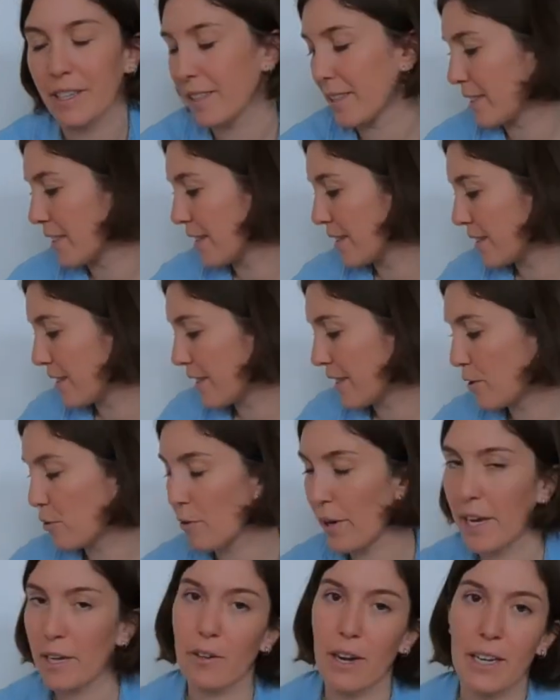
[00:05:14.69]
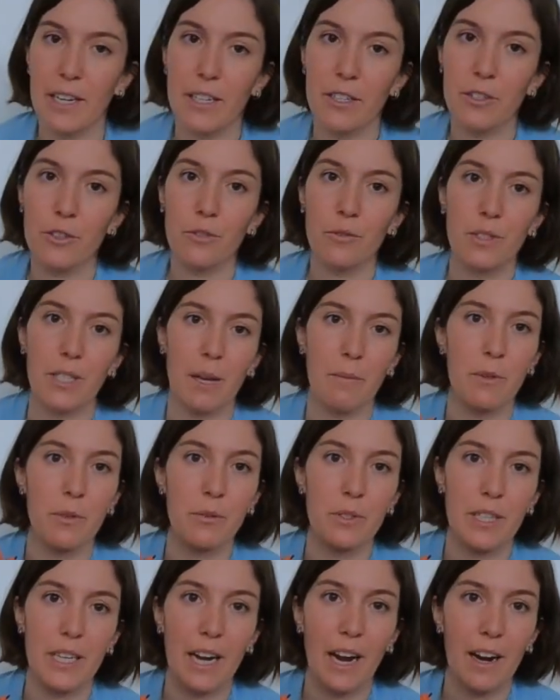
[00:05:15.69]
Since the trail running shoes I'm
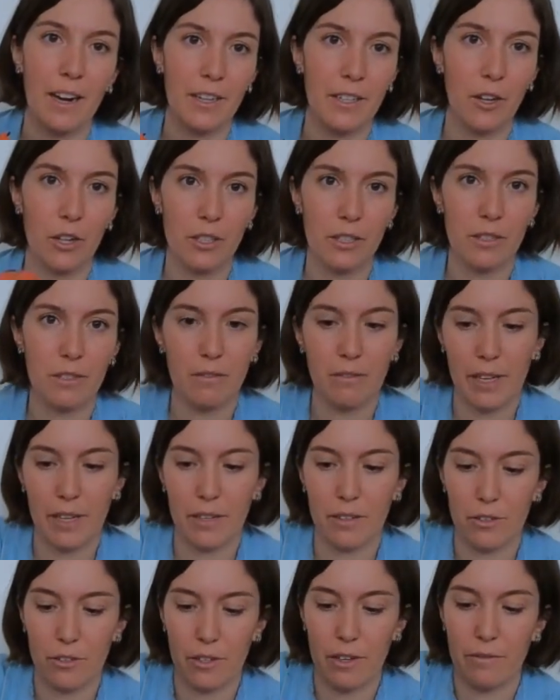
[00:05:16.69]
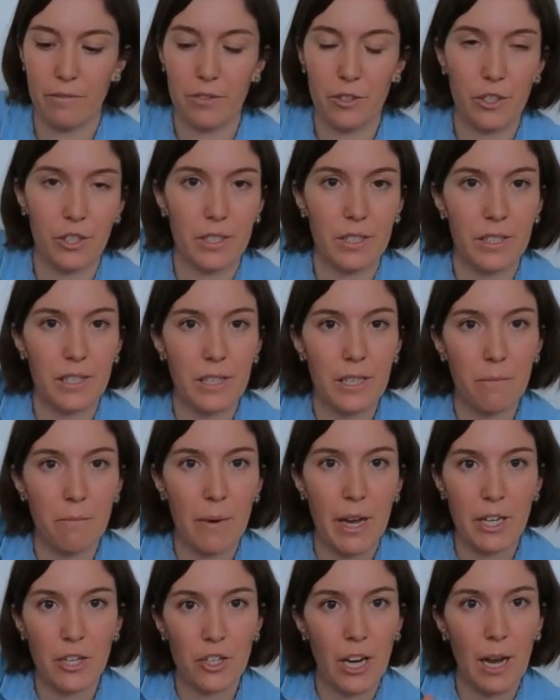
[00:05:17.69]
using are not, they have just the
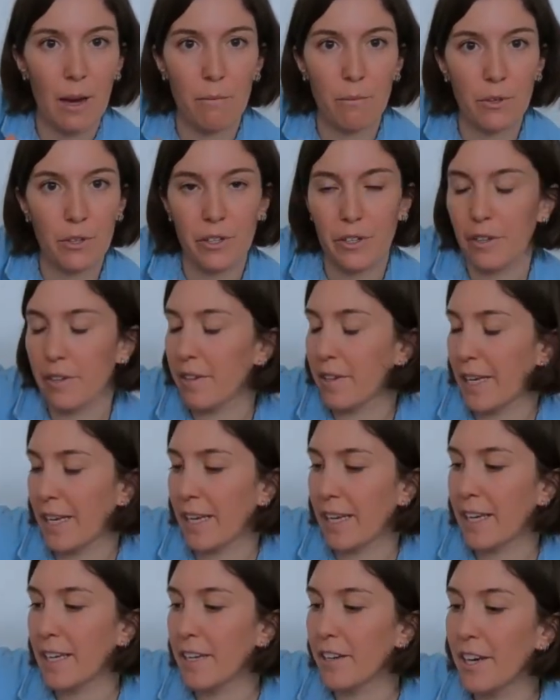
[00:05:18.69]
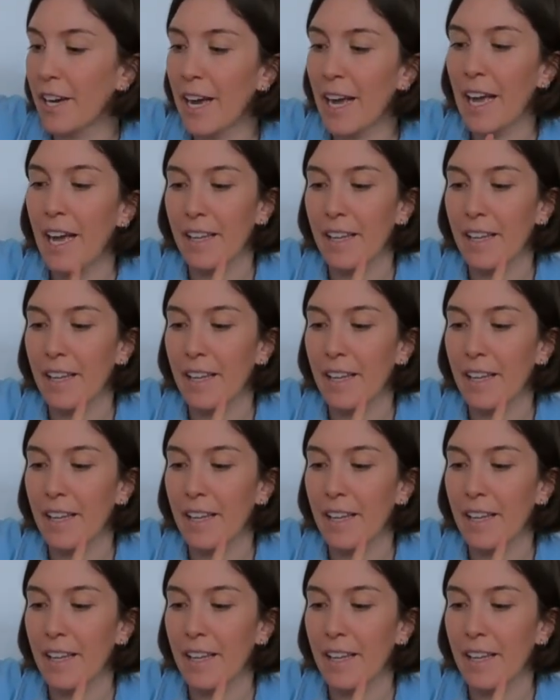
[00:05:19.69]
mesh upper thing here.